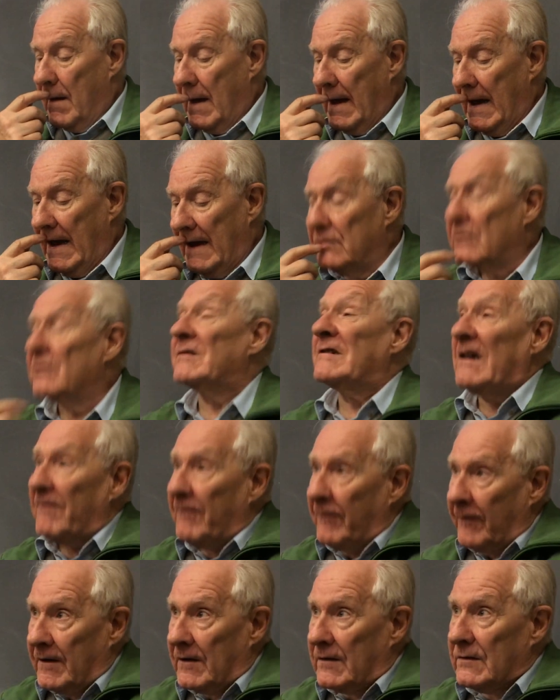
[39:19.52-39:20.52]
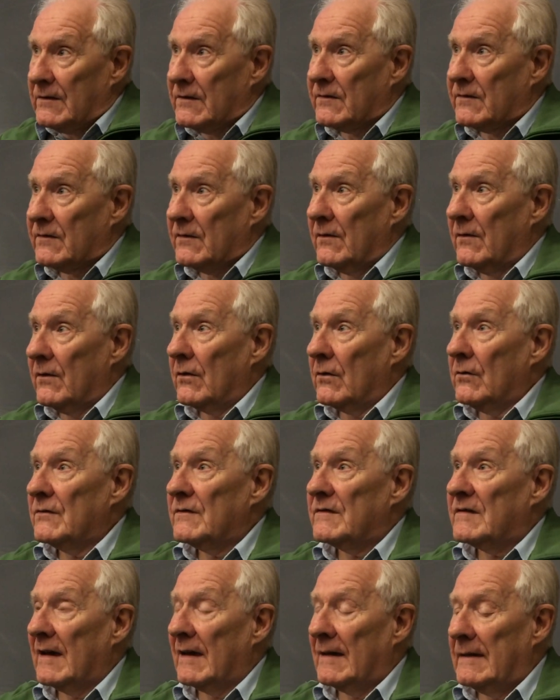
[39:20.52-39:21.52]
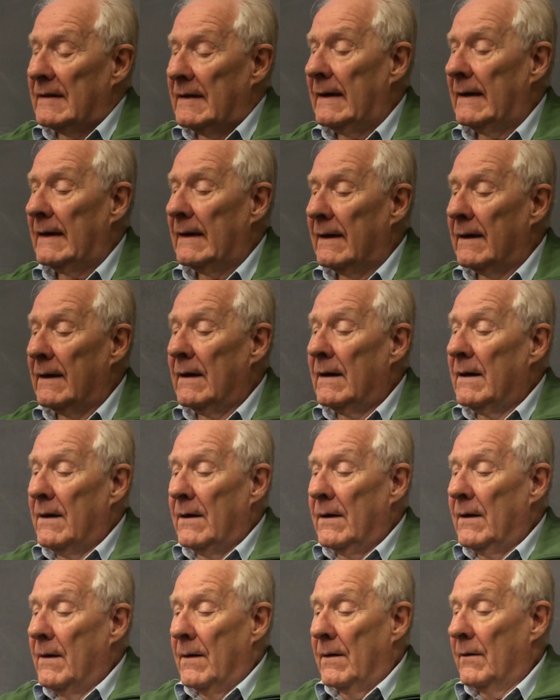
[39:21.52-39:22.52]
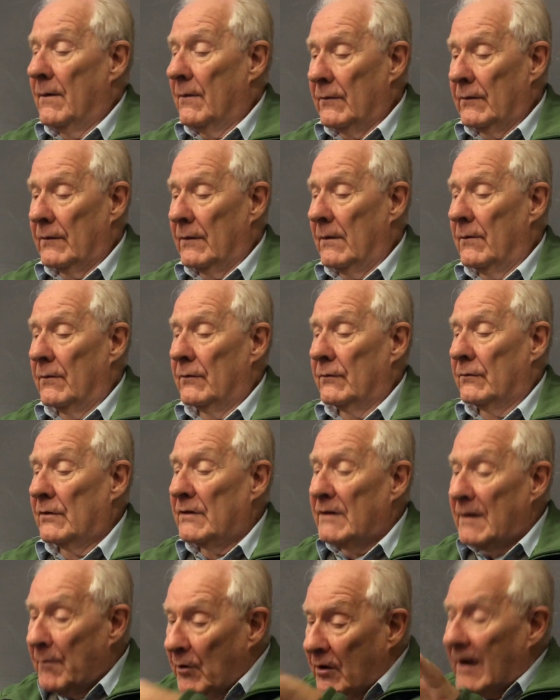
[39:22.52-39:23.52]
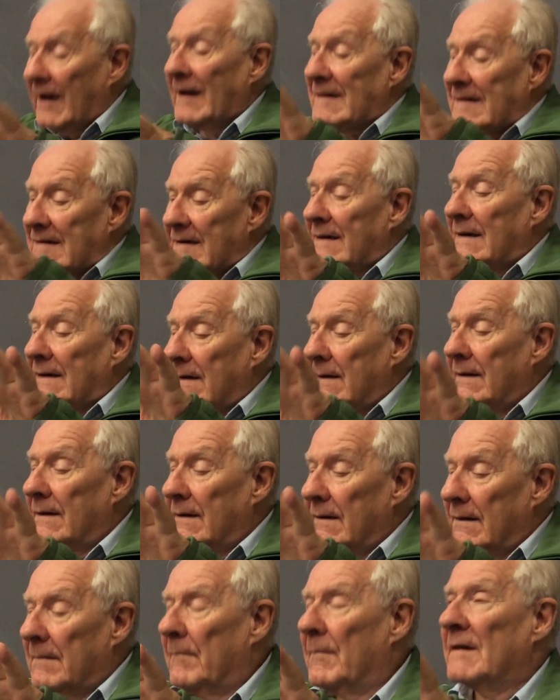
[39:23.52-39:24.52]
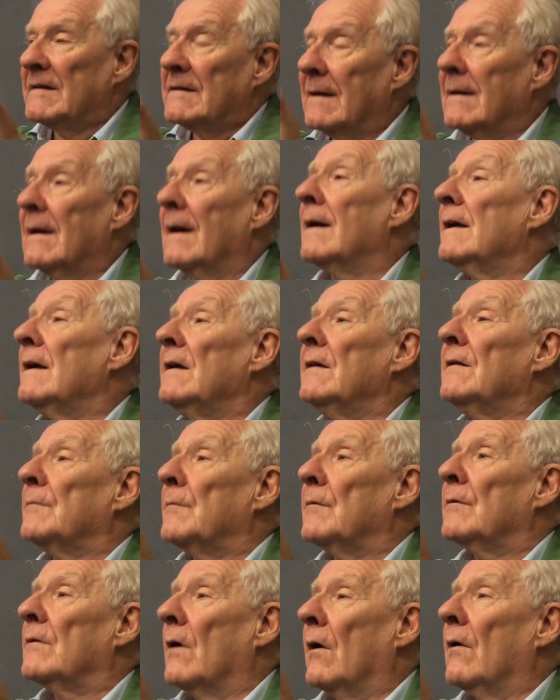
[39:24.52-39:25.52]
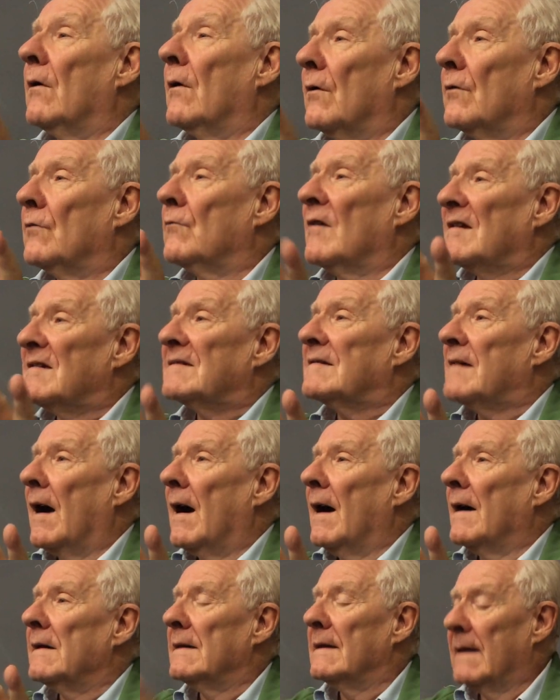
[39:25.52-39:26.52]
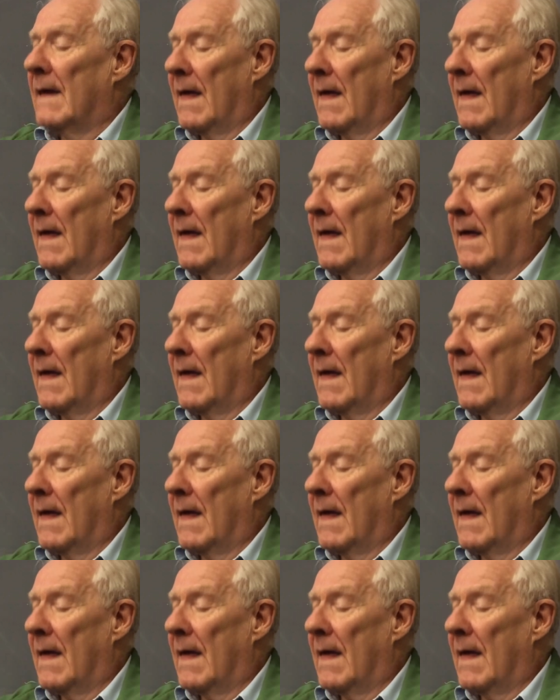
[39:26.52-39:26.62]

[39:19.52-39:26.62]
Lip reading: and the difference concerning the democratic materialism on one side,